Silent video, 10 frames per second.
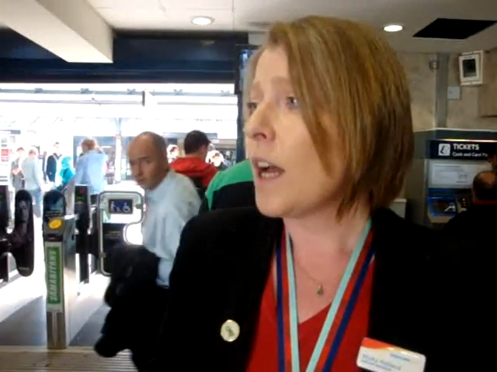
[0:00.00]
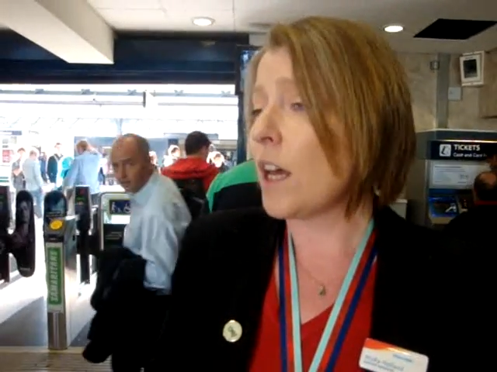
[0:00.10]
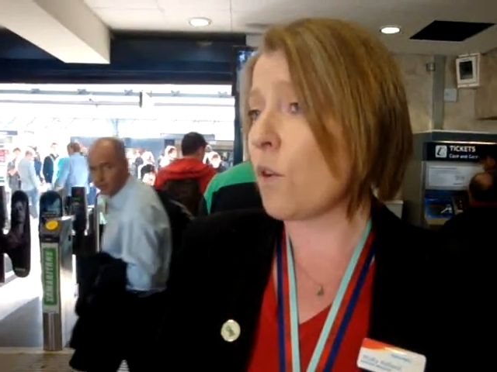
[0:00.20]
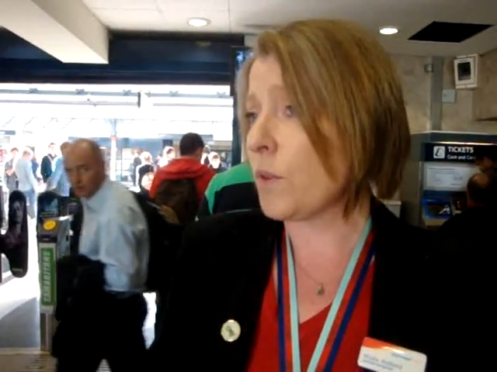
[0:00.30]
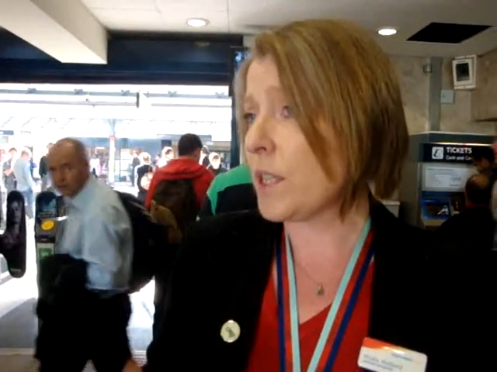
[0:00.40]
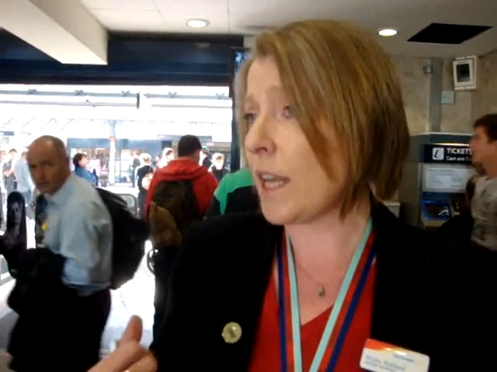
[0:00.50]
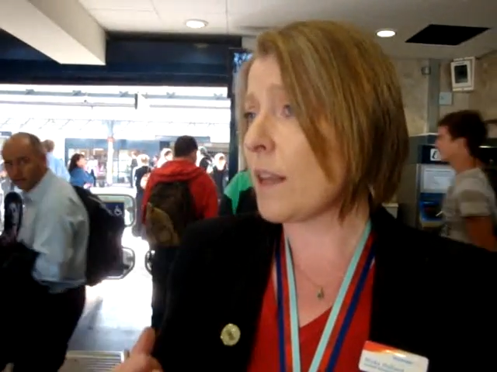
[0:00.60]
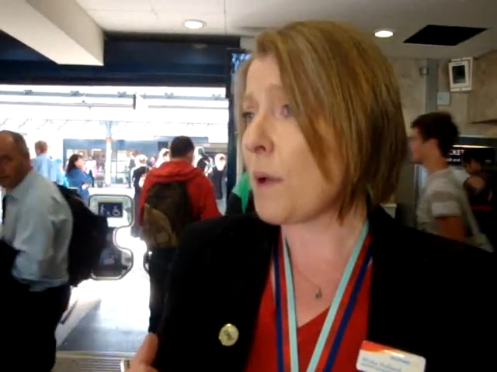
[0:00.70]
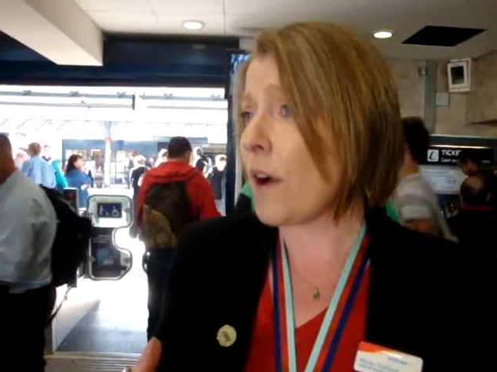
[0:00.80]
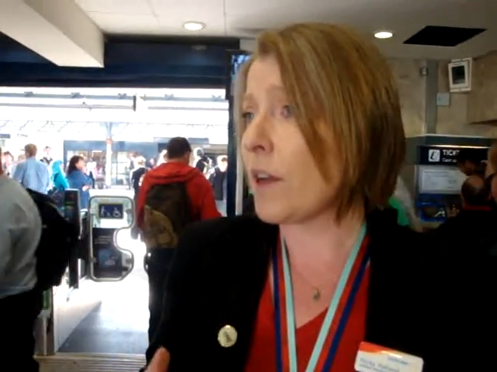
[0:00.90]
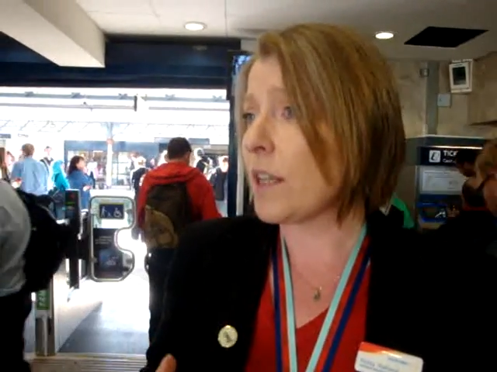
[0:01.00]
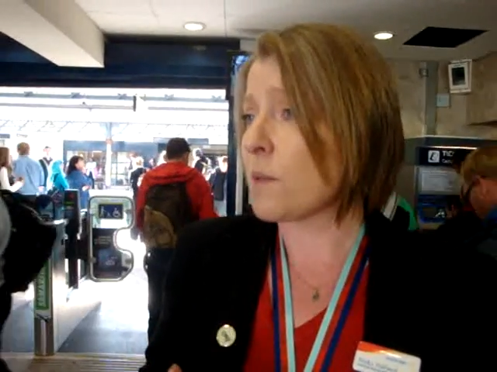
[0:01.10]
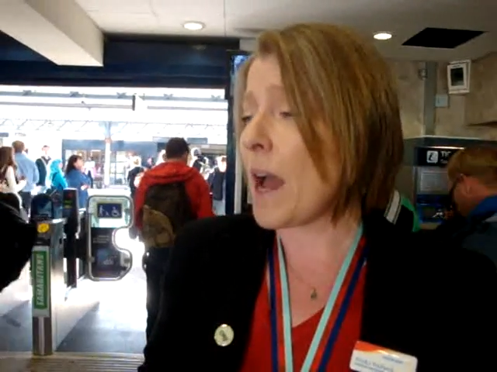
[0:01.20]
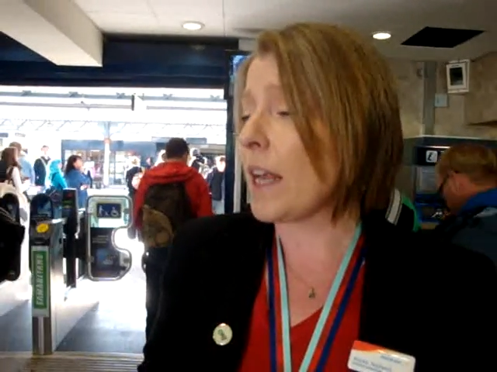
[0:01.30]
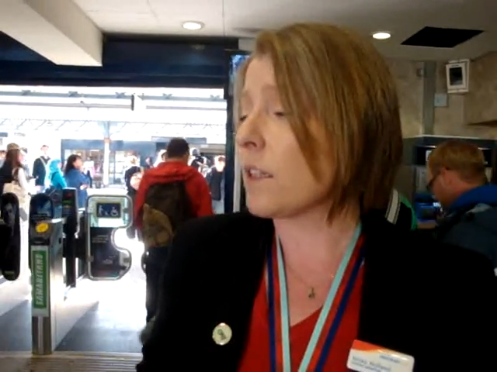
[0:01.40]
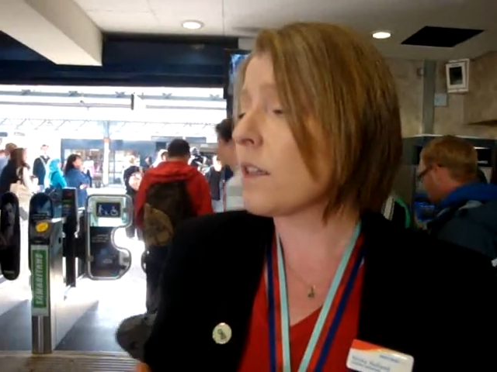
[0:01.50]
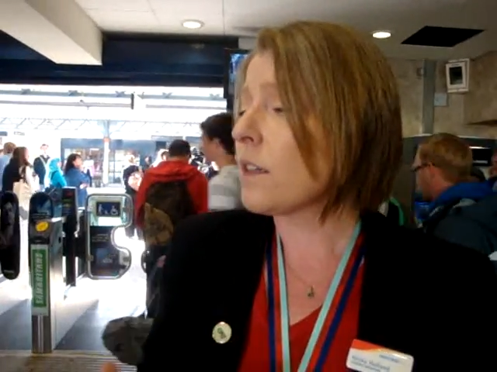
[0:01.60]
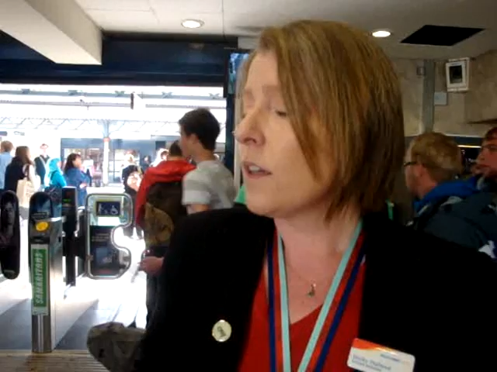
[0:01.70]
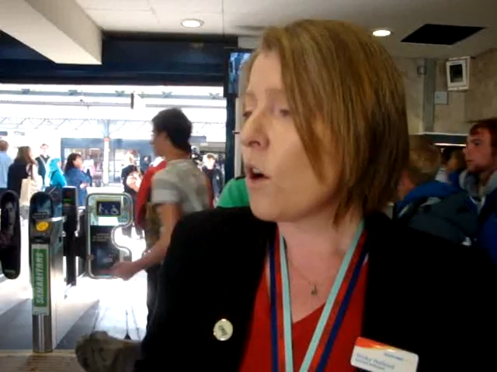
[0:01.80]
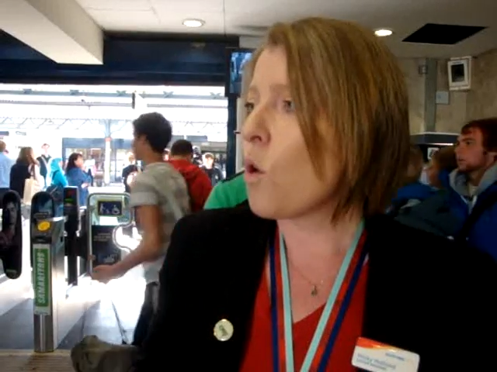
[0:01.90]
and obviously the barriers are manned
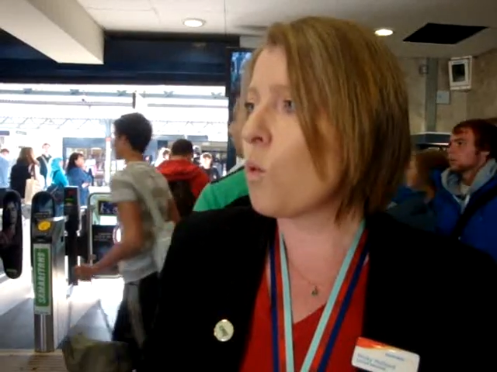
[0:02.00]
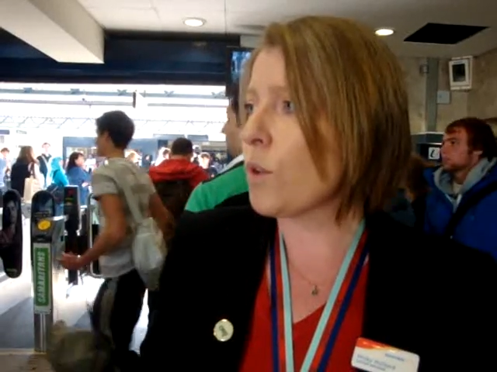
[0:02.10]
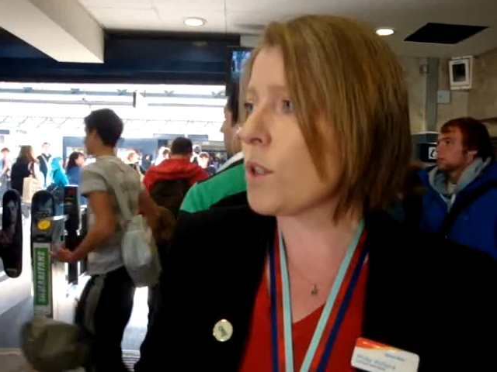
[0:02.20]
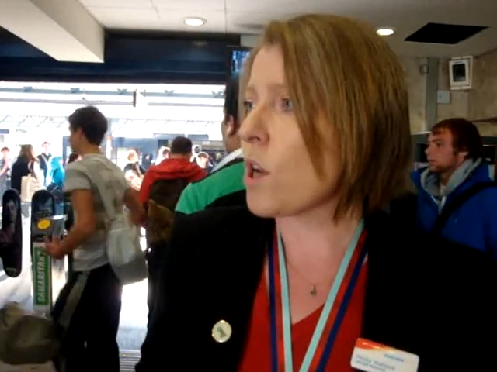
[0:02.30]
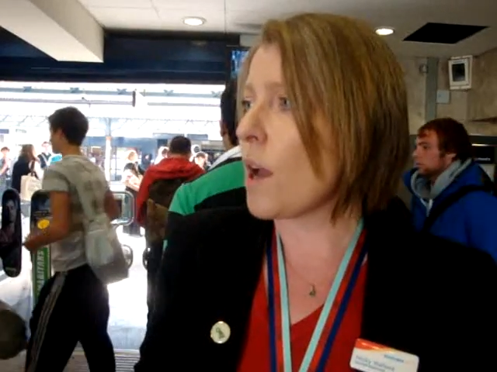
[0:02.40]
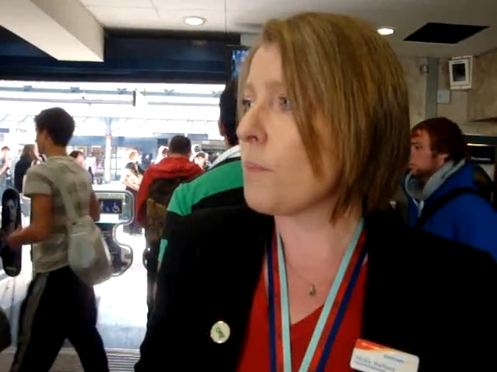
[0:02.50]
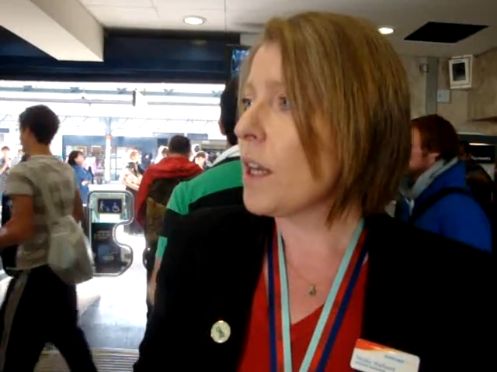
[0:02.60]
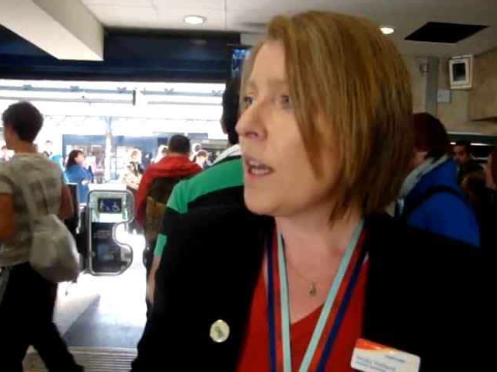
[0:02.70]
all the time.